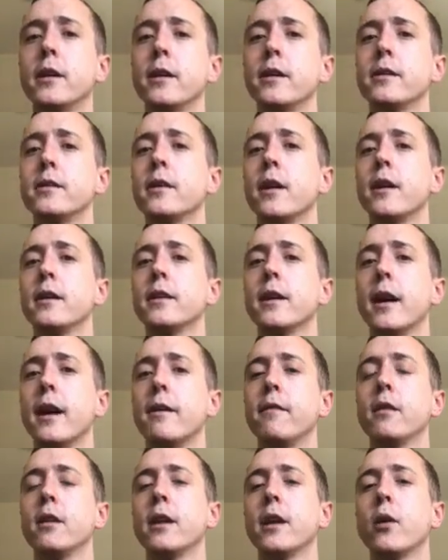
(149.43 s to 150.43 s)
is thought to
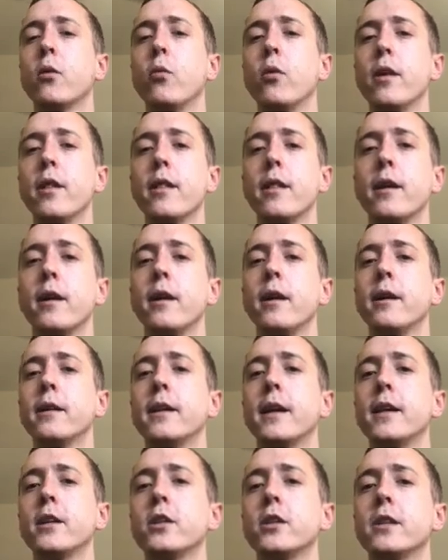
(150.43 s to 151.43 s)
have a link with
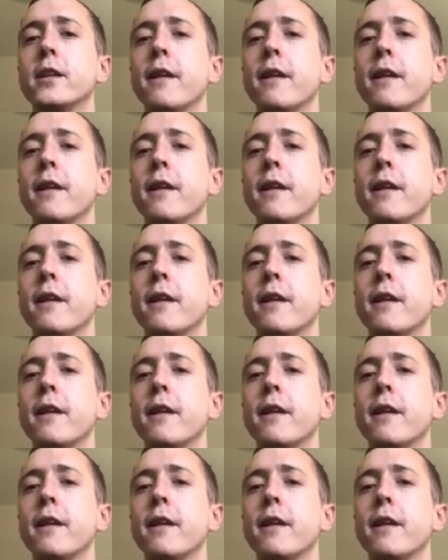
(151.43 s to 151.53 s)
attention